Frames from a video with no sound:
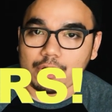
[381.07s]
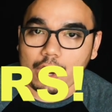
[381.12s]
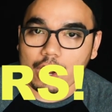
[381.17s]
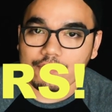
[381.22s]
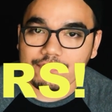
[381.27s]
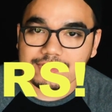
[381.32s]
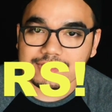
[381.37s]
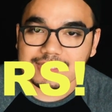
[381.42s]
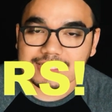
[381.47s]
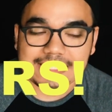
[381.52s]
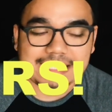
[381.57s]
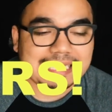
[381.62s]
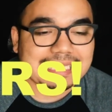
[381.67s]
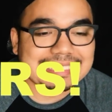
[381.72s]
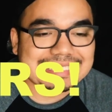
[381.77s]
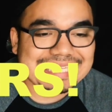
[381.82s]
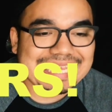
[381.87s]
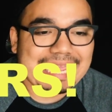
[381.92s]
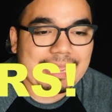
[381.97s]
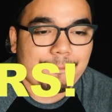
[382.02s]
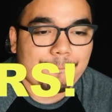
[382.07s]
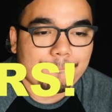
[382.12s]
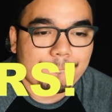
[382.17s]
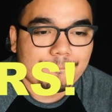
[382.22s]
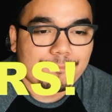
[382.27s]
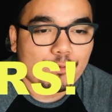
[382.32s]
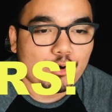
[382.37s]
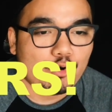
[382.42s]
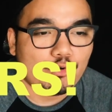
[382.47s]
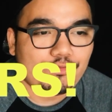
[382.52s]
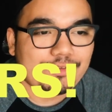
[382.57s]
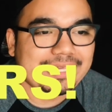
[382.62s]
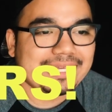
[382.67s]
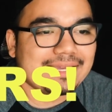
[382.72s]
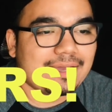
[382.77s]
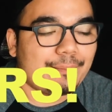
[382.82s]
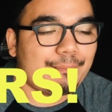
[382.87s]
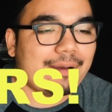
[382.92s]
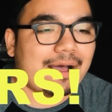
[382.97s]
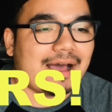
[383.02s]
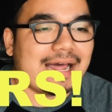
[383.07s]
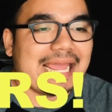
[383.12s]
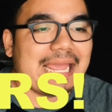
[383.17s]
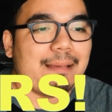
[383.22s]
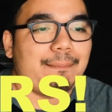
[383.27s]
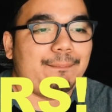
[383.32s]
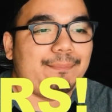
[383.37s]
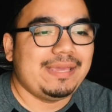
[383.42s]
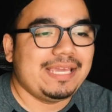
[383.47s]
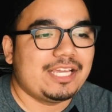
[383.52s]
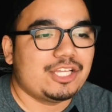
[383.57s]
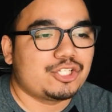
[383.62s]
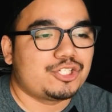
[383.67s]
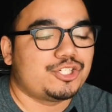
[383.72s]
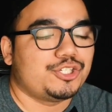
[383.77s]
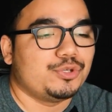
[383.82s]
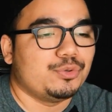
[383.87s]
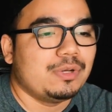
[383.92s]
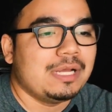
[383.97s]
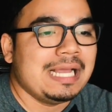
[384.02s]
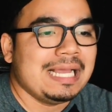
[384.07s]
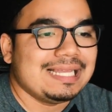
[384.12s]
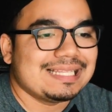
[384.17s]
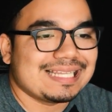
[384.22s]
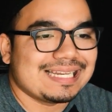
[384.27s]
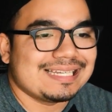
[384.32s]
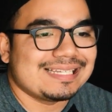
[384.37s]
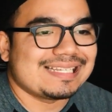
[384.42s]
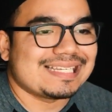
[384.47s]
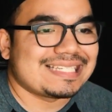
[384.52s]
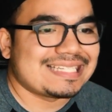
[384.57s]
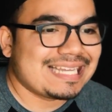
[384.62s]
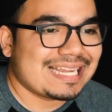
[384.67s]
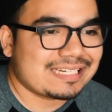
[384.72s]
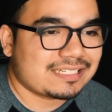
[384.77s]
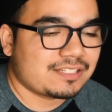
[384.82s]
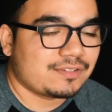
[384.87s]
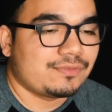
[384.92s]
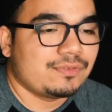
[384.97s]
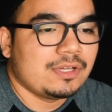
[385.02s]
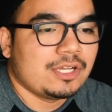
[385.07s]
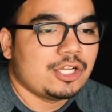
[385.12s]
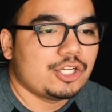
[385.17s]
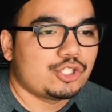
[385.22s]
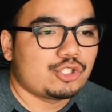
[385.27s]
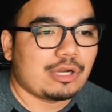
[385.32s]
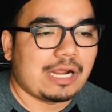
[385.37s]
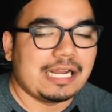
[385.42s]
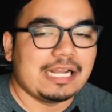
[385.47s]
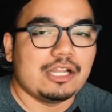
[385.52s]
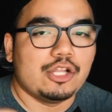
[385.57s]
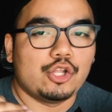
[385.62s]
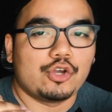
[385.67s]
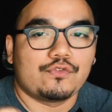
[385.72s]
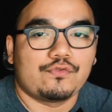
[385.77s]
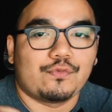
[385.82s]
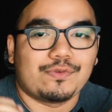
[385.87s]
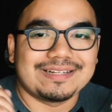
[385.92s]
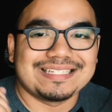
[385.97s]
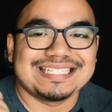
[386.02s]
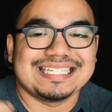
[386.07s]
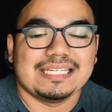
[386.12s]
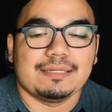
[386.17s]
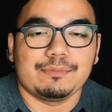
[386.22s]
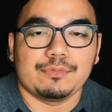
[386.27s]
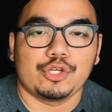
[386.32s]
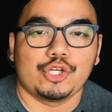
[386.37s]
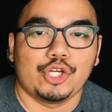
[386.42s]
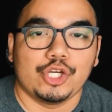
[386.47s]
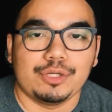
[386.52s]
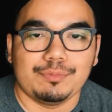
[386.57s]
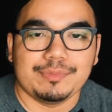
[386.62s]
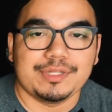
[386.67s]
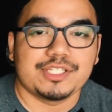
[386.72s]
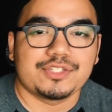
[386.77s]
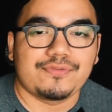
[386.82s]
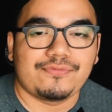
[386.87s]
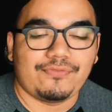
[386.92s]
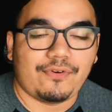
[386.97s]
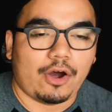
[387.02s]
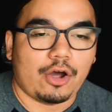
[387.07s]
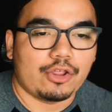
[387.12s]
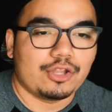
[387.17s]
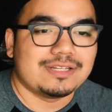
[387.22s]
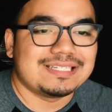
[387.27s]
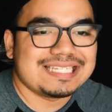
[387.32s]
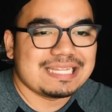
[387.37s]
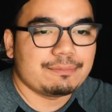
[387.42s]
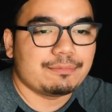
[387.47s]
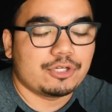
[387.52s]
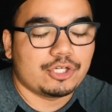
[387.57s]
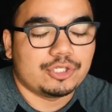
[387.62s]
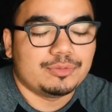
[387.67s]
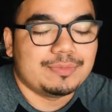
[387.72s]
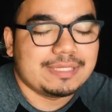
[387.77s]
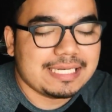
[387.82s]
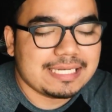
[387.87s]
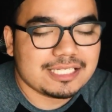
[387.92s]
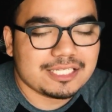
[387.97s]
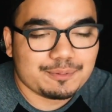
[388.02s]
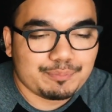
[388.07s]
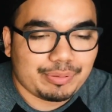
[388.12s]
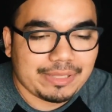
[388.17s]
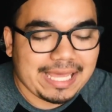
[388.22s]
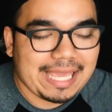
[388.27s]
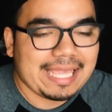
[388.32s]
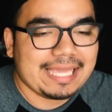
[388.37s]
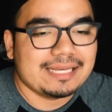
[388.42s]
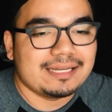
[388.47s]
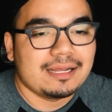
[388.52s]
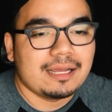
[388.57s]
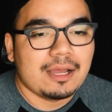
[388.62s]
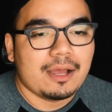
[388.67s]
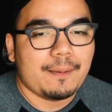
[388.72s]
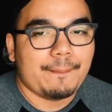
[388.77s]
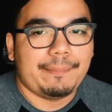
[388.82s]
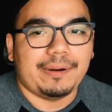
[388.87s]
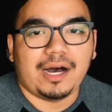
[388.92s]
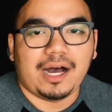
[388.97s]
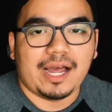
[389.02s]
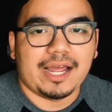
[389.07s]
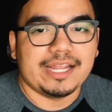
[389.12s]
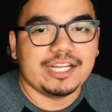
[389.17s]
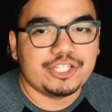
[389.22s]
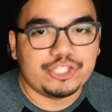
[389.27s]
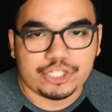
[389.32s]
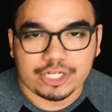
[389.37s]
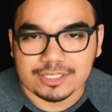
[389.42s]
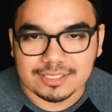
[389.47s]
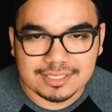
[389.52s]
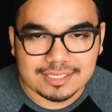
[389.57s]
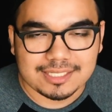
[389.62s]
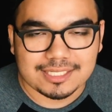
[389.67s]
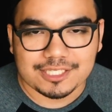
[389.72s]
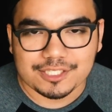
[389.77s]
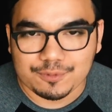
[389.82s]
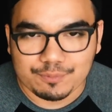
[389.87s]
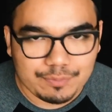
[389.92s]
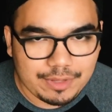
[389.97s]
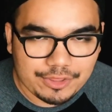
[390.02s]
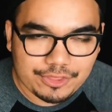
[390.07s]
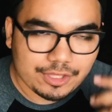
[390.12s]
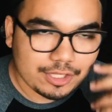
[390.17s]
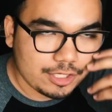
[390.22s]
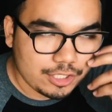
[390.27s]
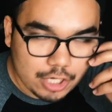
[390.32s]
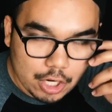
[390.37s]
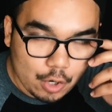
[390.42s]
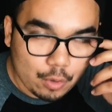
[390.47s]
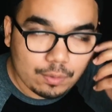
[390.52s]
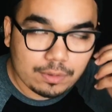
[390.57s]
obviously, it's a movie about a Pikachu that is a detective trying to look for Tim Goodman's father. Tim Goodman is played by Justice Smith. No,